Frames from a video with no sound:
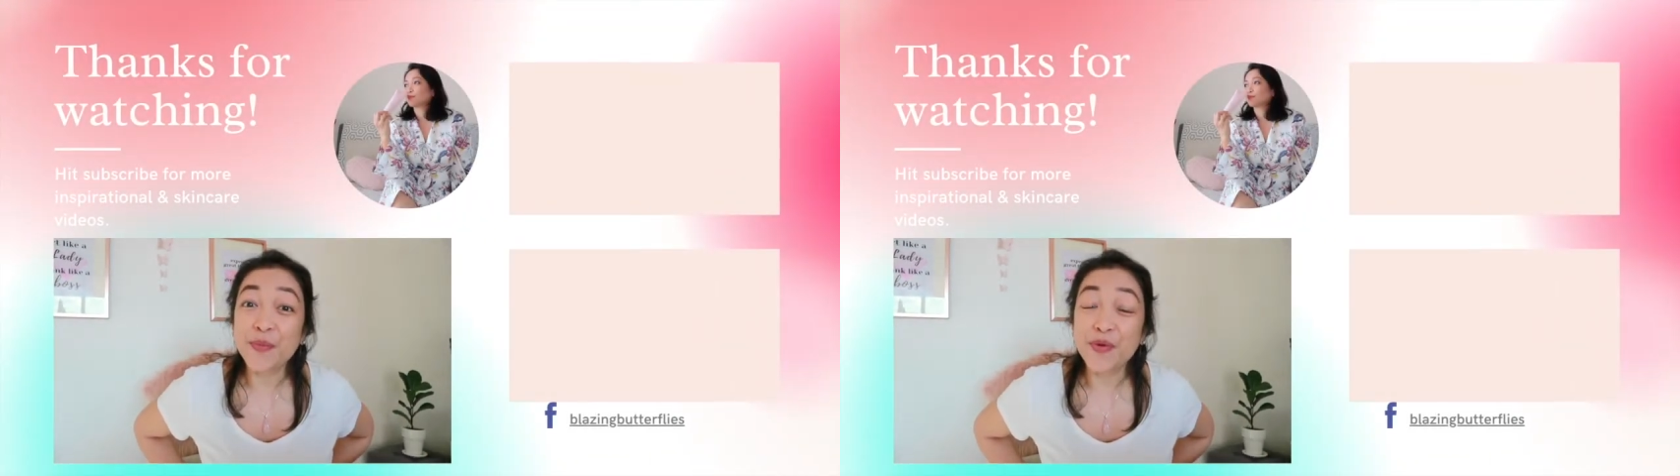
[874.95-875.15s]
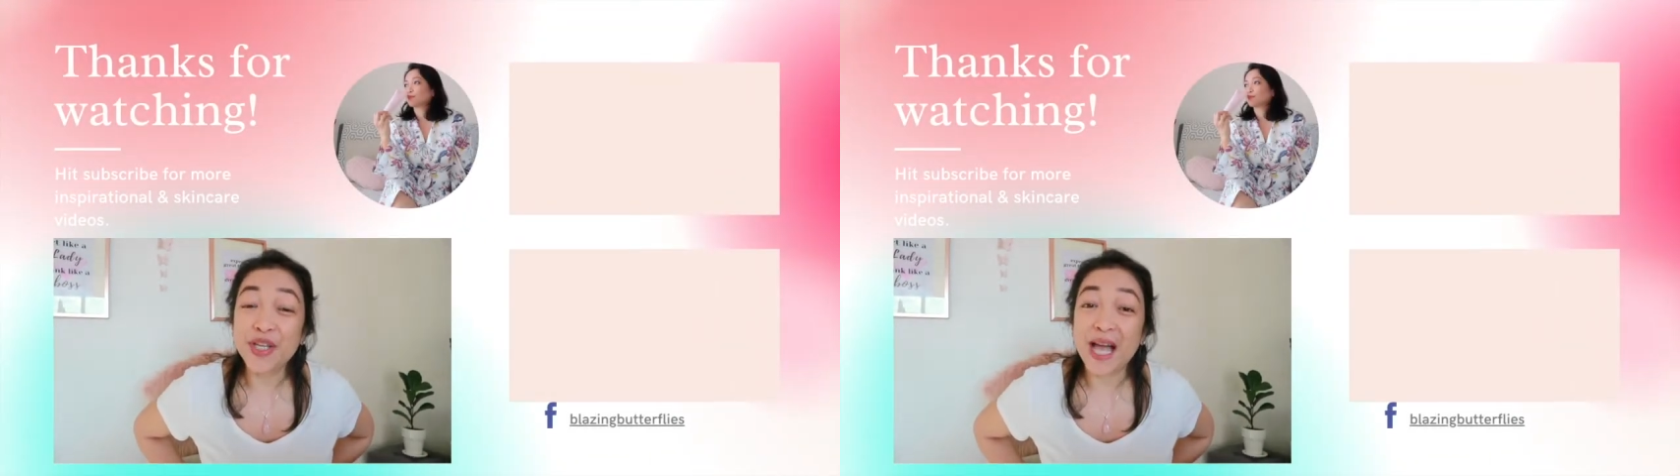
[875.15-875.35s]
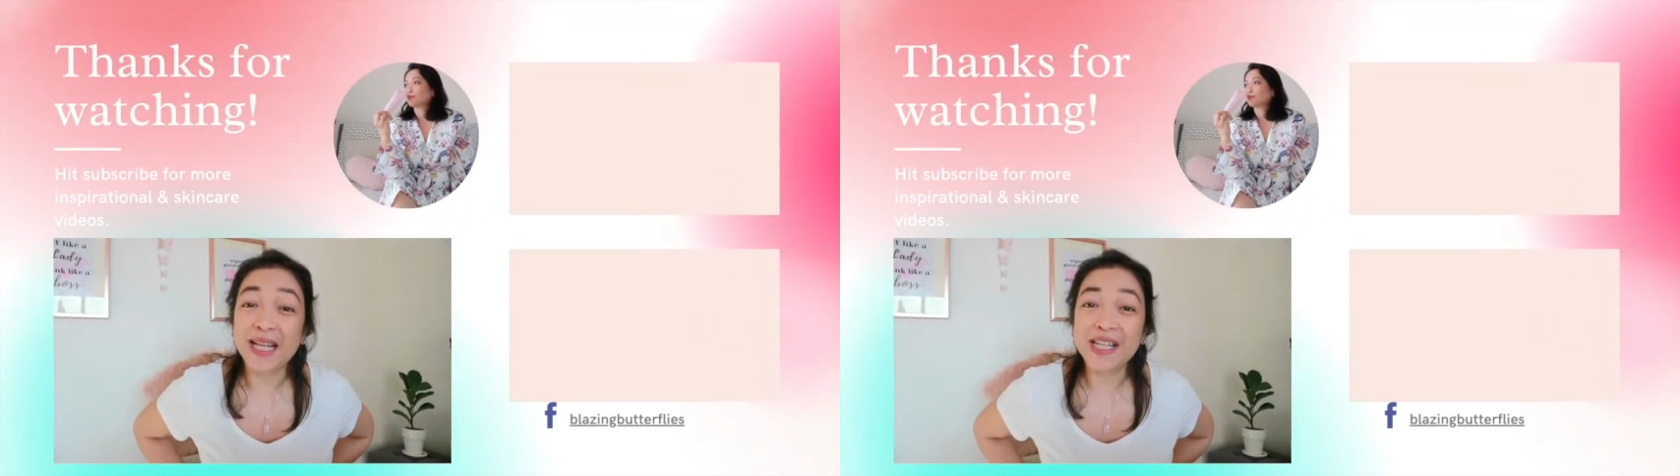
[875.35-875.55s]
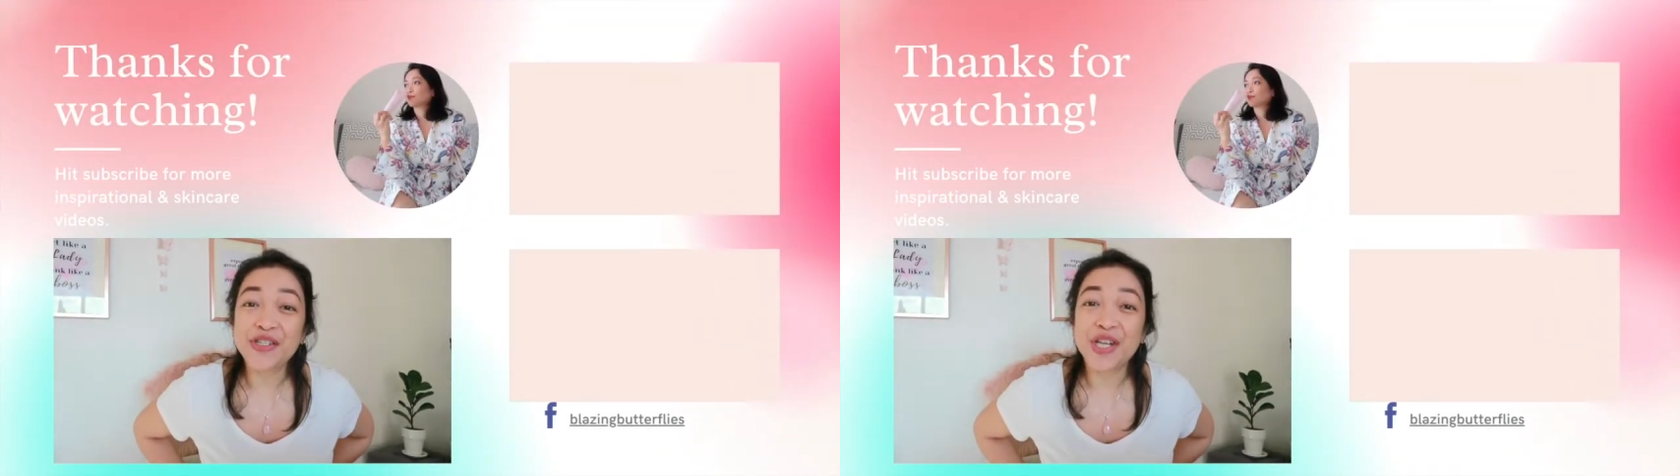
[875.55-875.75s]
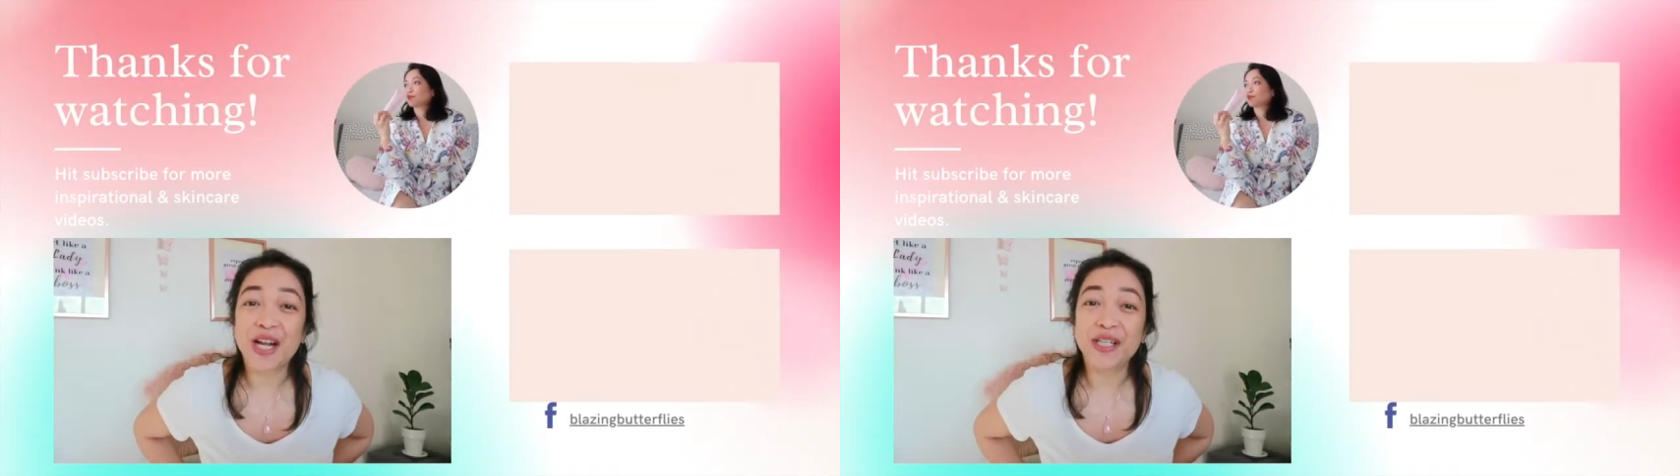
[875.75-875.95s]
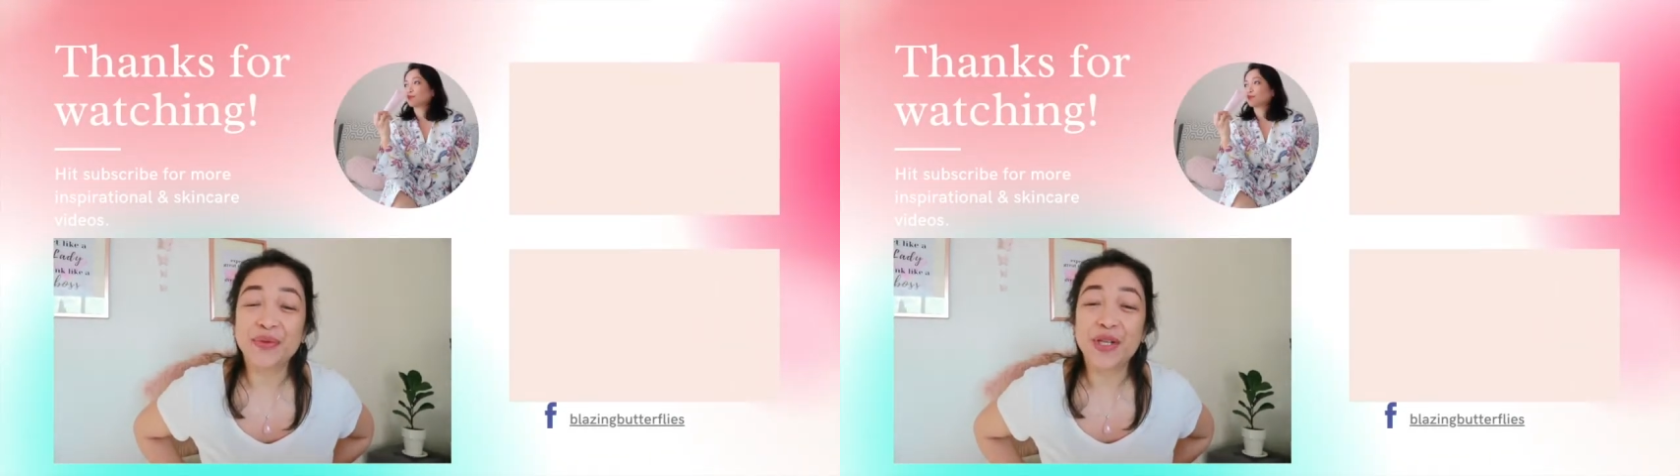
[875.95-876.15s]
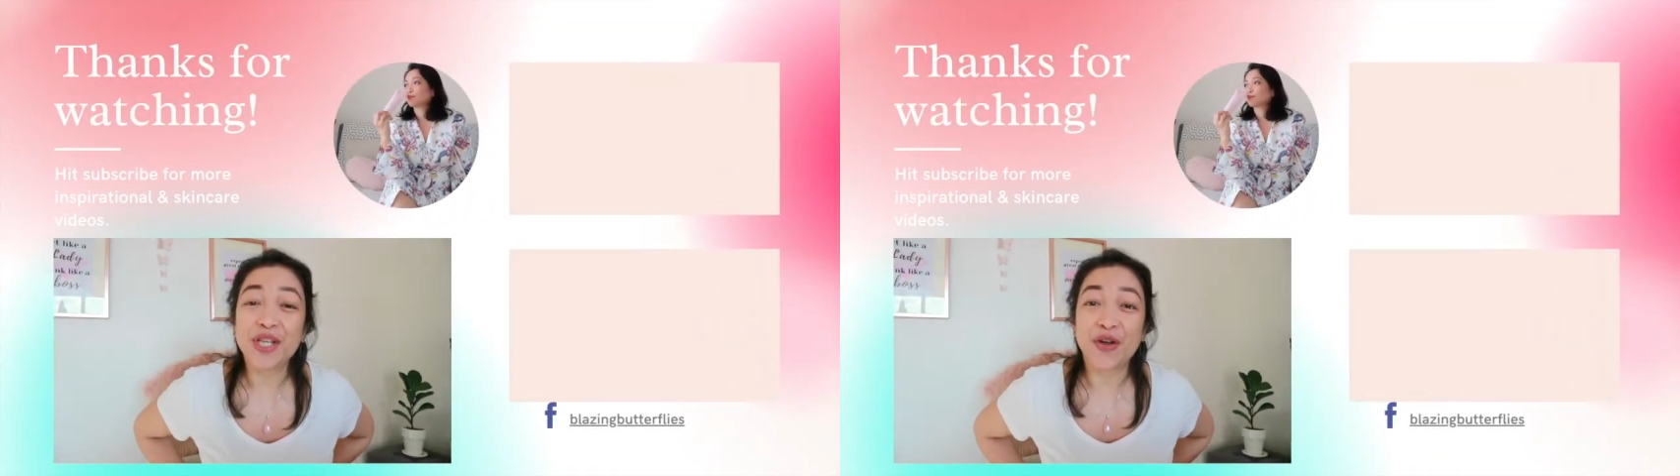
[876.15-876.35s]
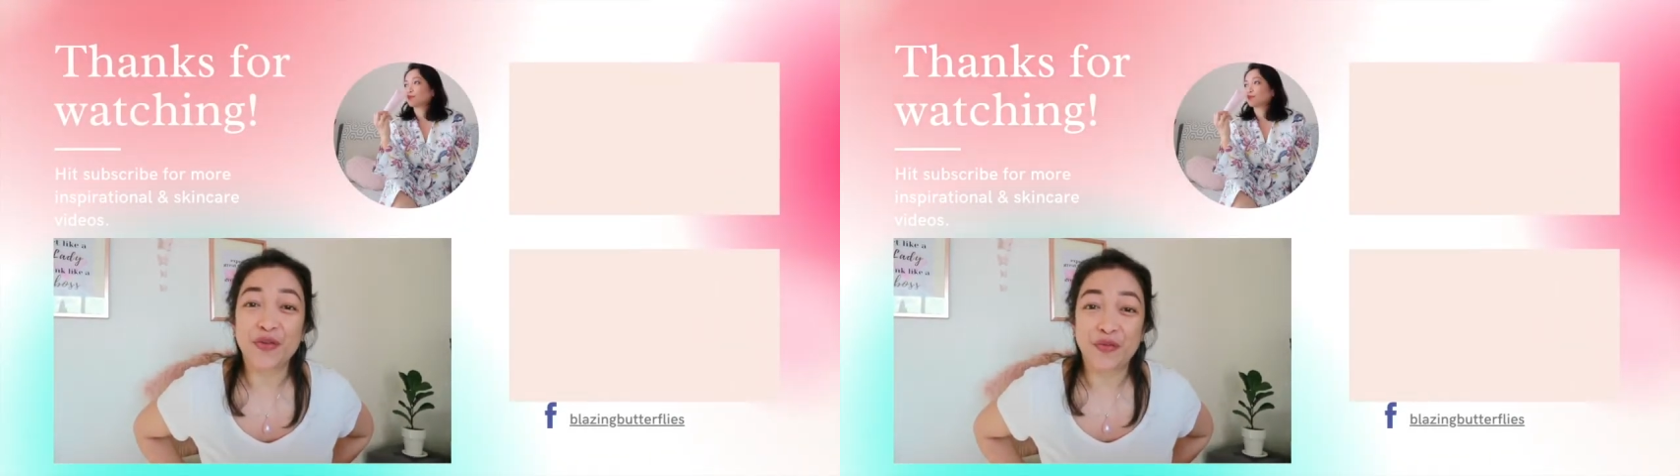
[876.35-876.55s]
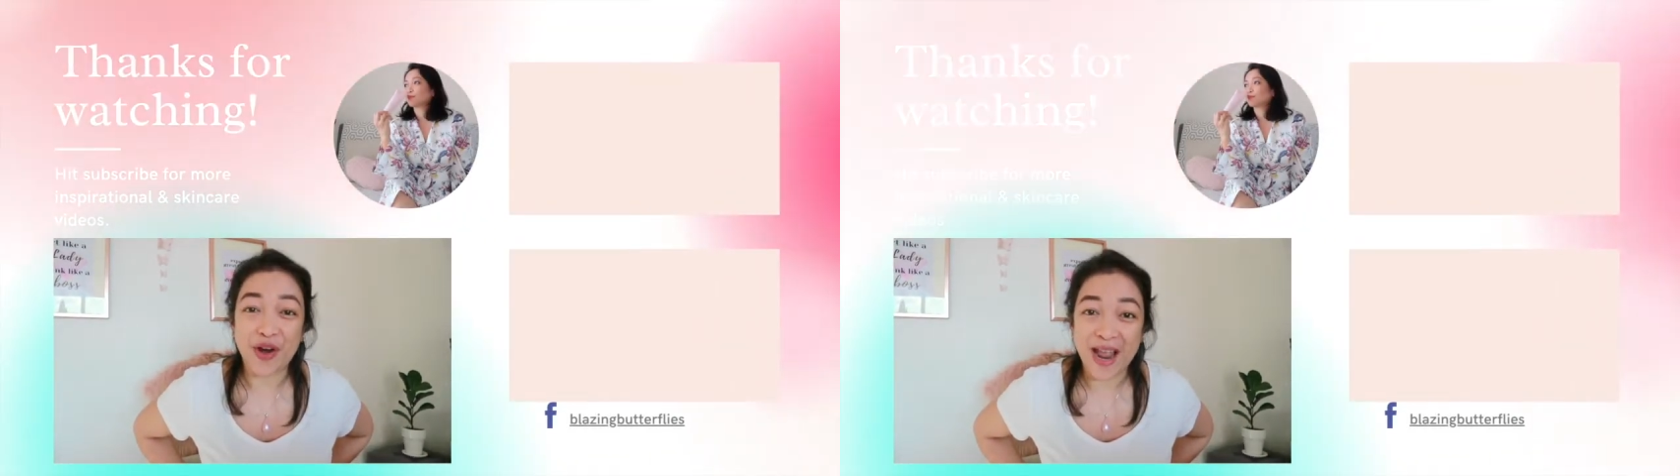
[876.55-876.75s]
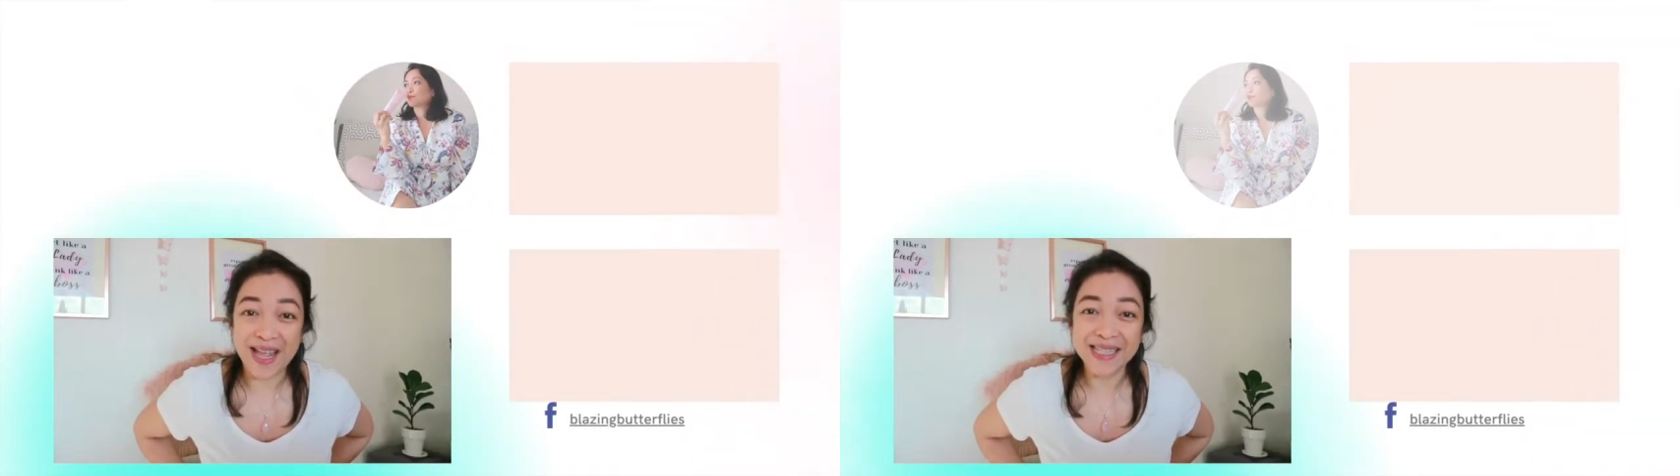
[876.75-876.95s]
po yan and share it with your
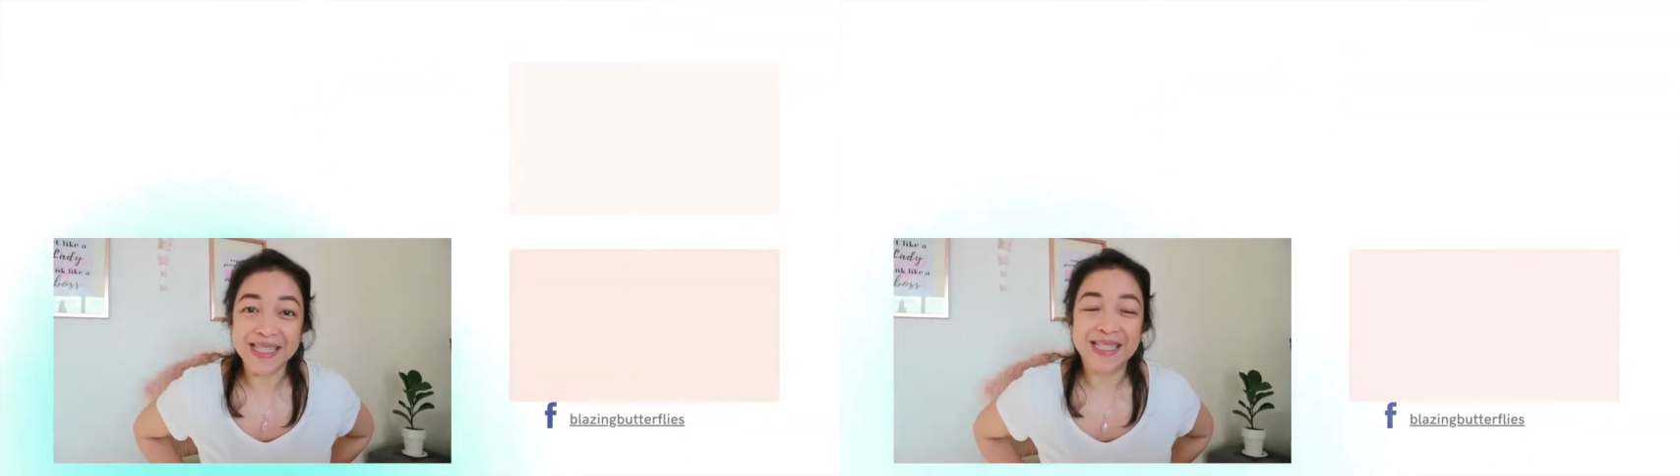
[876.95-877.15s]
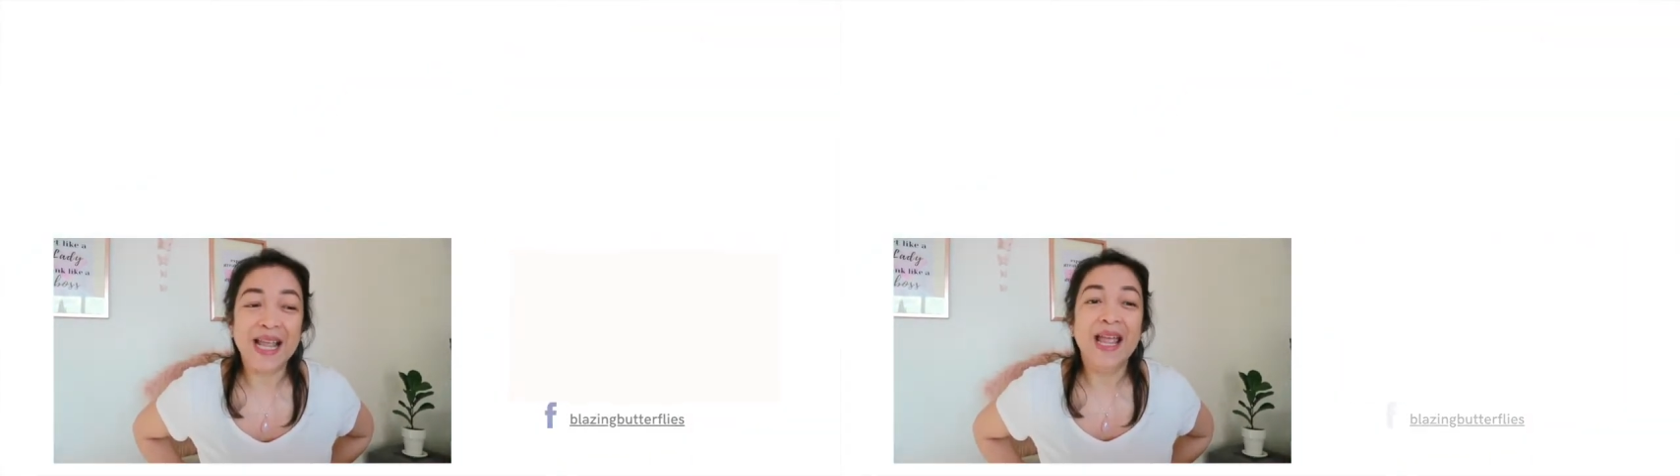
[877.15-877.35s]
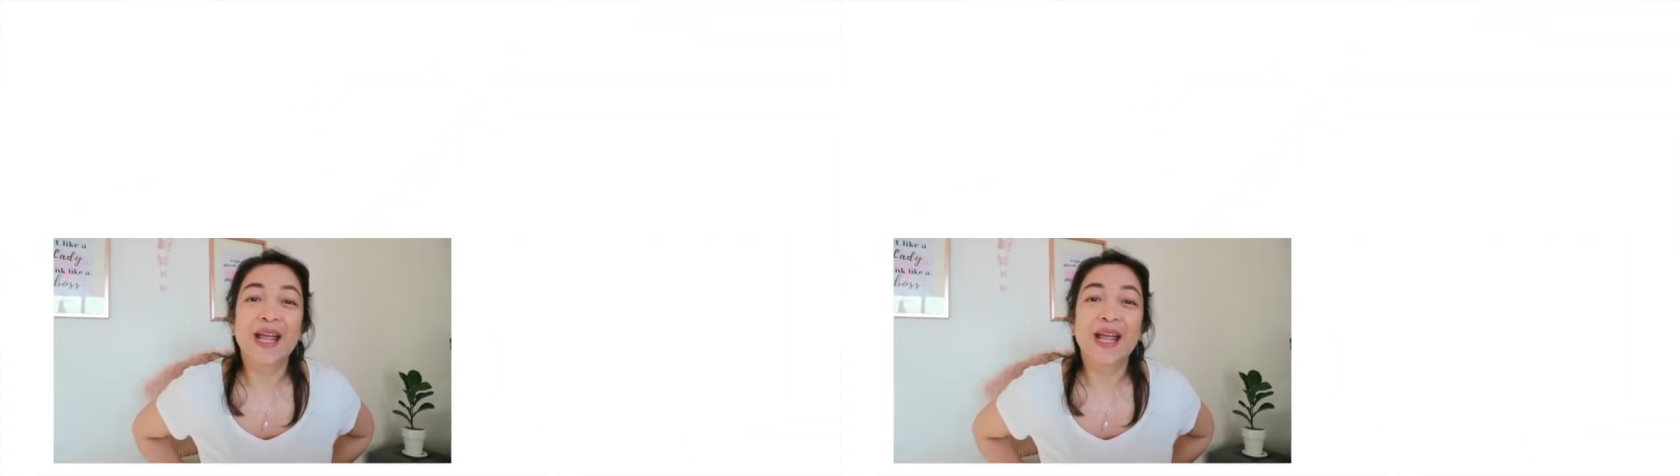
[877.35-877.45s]
friends.